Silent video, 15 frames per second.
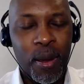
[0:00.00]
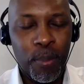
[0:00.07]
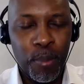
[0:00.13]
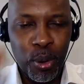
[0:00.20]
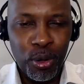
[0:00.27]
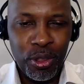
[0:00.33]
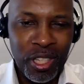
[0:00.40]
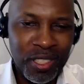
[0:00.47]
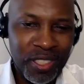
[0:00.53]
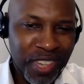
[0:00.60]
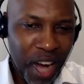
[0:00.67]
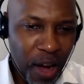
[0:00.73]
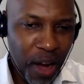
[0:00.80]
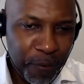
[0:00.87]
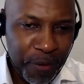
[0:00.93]
Put the
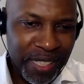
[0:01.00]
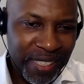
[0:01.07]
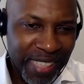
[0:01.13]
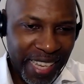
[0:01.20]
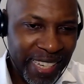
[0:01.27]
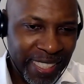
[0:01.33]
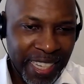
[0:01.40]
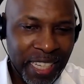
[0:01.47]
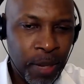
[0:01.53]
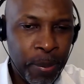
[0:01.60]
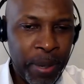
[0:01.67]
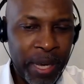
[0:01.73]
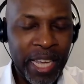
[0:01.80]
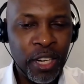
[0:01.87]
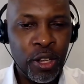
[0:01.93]
toughest things at the
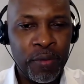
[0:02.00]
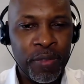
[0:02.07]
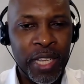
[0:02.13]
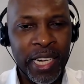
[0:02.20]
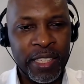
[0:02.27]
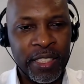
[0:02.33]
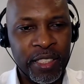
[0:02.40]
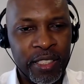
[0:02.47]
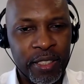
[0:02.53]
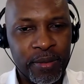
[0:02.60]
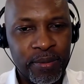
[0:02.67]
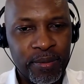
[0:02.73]
beginning of the list.